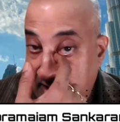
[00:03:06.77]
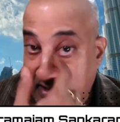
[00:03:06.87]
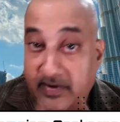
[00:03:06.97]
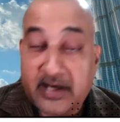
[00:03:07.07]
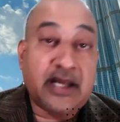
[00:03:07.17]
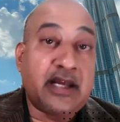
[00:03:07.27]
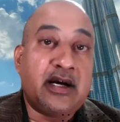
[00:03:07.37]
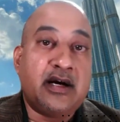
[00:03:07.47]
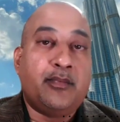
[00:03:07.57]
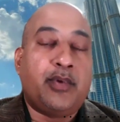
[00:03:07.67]
as a very
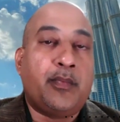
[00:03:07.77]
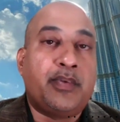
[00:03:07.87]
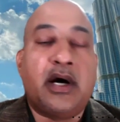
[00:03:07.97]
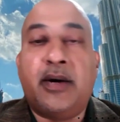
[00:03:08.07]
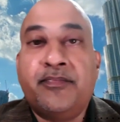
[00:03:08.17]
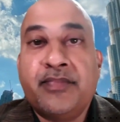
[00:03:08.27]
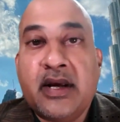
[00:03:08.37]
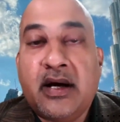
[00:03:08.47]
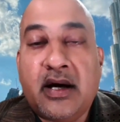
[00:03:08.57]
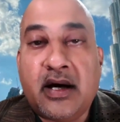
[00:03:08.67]
popular
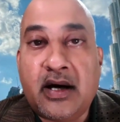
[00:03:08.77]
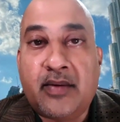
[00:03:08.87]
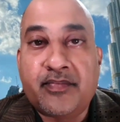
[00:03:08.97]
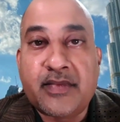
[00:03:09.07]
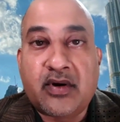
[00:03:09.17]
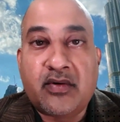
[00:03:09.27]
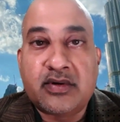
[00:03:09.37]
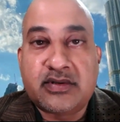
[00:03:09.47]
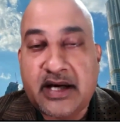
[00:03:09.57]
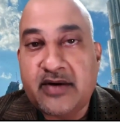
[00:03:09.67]

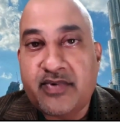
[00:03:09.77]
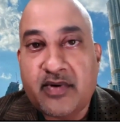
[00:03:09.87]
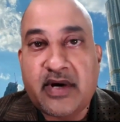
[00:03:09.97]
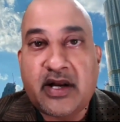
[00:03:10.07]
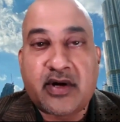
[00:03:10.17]
site from where